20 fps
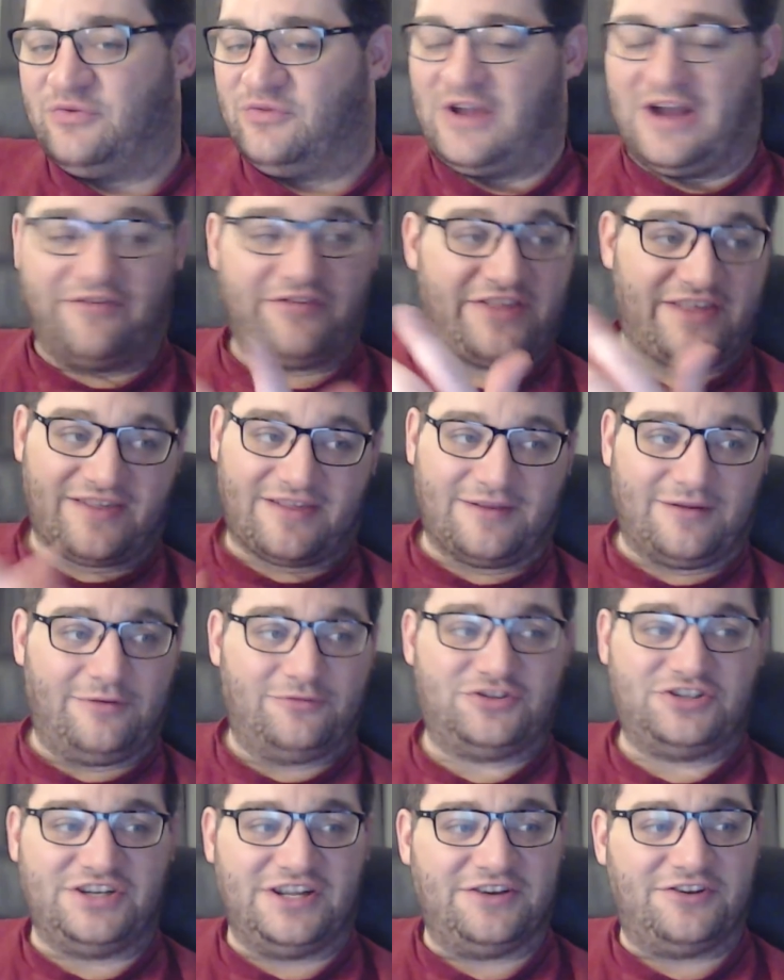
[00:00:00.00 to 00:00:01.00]
Obviously,
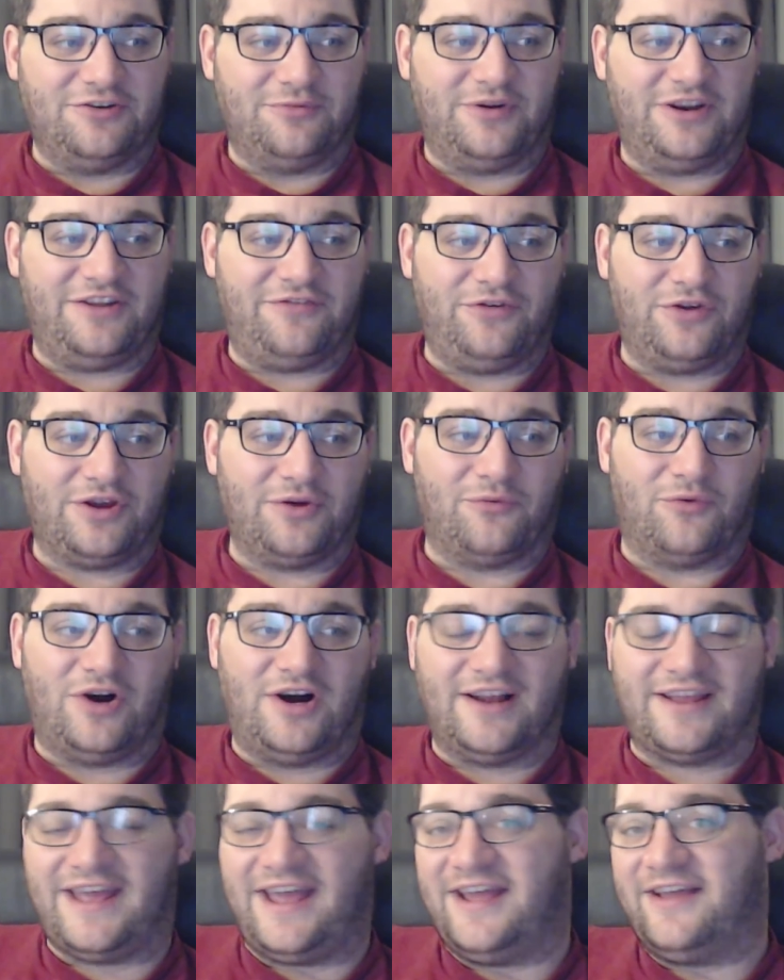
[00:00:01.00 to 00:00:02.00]
sometimes you need to, but if you can
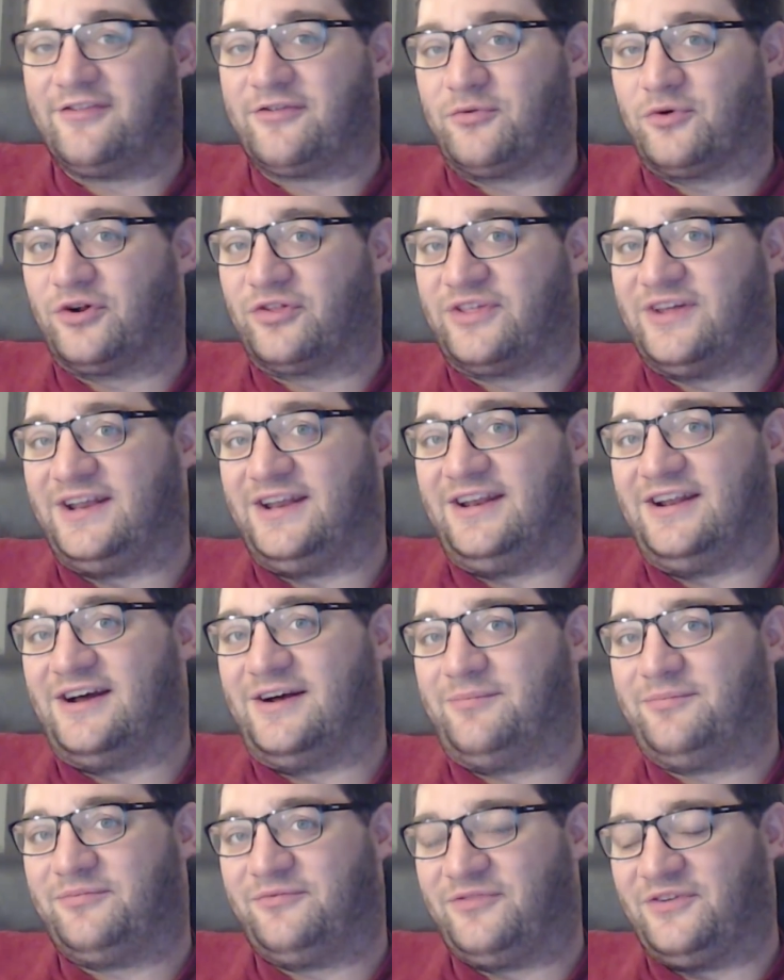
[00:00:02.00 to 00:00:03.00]
walk, hey, it's worth getting
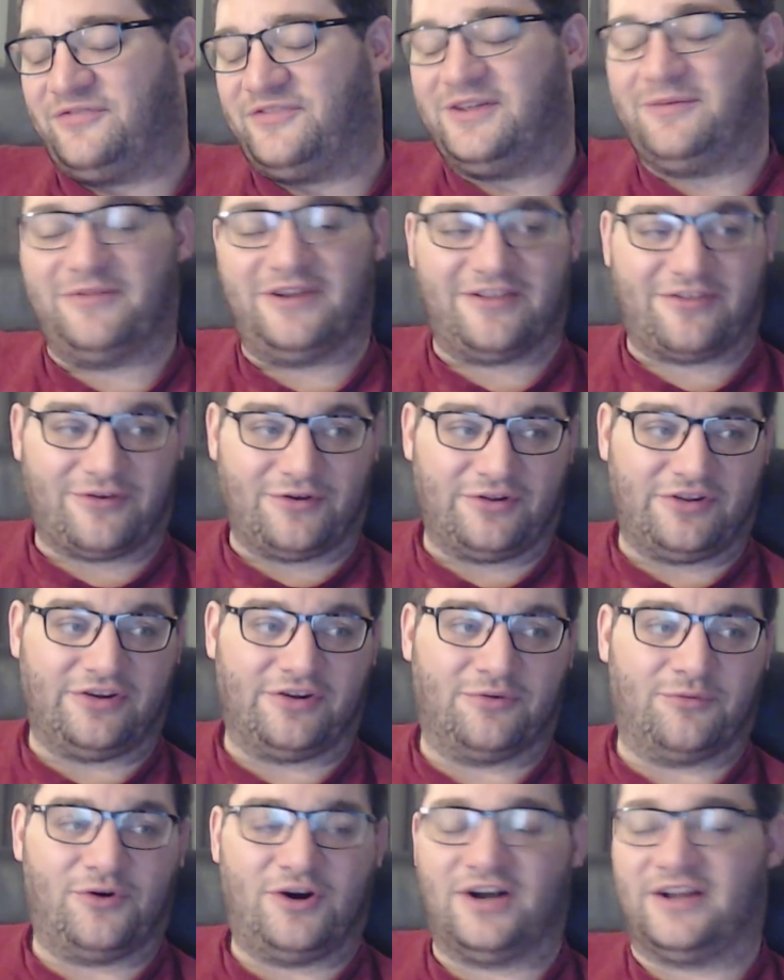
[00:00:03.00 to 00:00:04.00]
up 15 minutes earlier
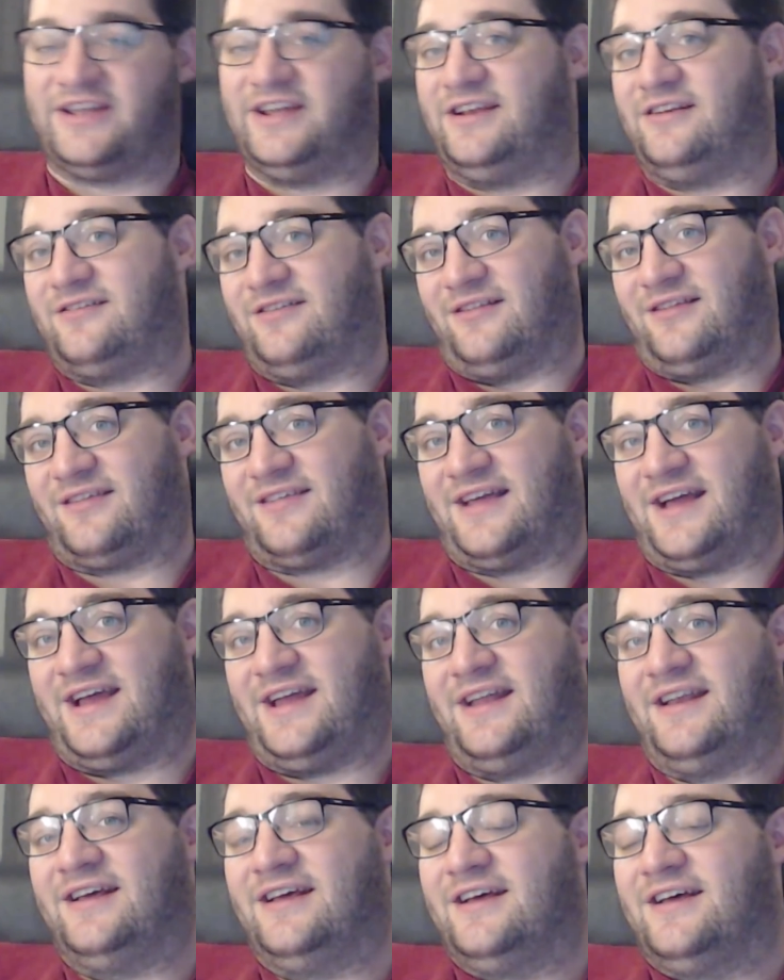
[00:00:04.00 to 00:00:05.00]
and walking to the
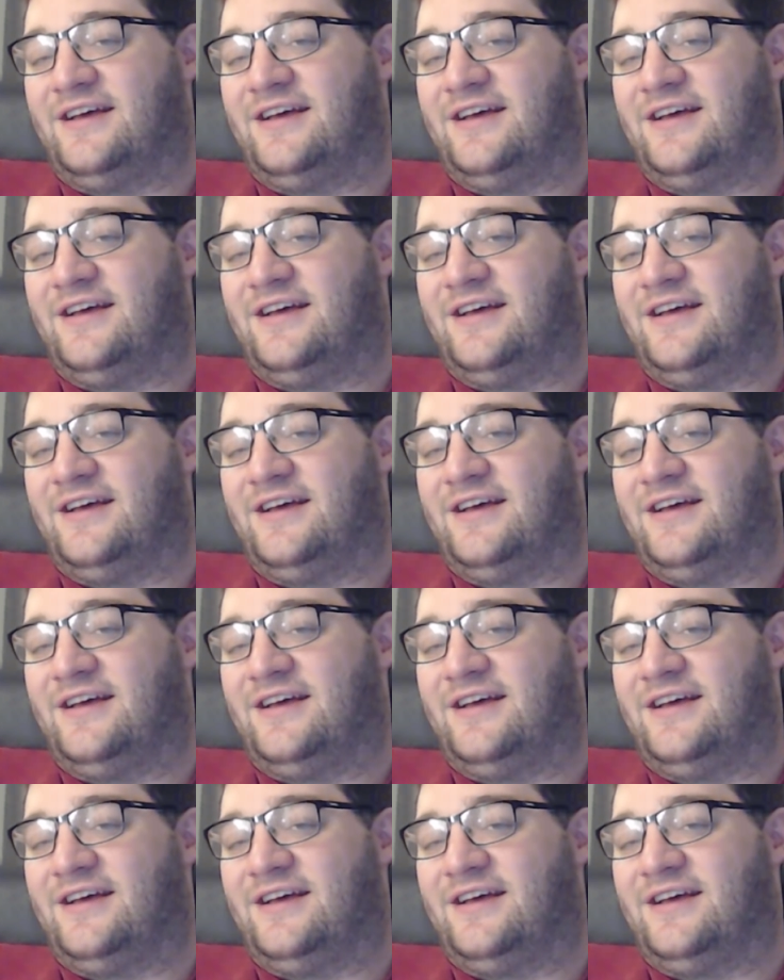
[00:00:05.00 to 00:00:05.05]
site,